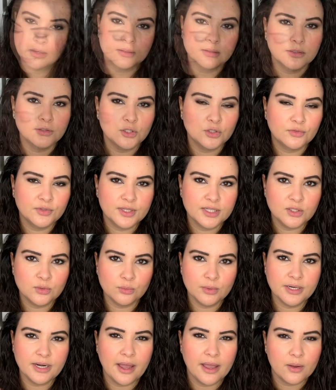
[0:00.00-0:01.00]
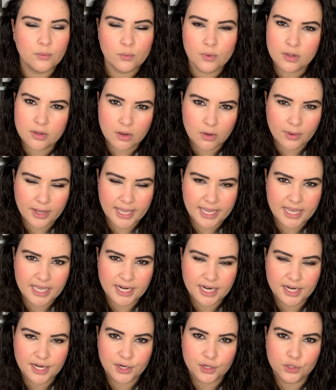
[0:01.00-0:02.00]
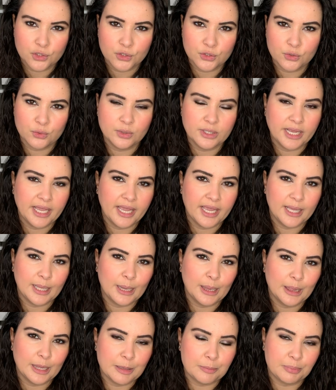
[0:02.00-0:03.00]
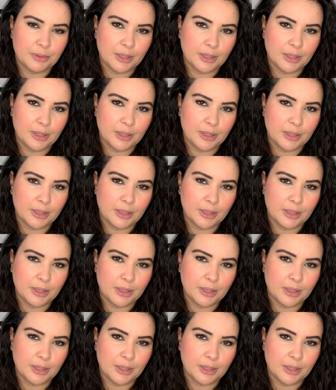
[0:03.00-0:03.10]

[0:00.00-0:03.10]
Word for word: So for this one, I will go ahead and include a lip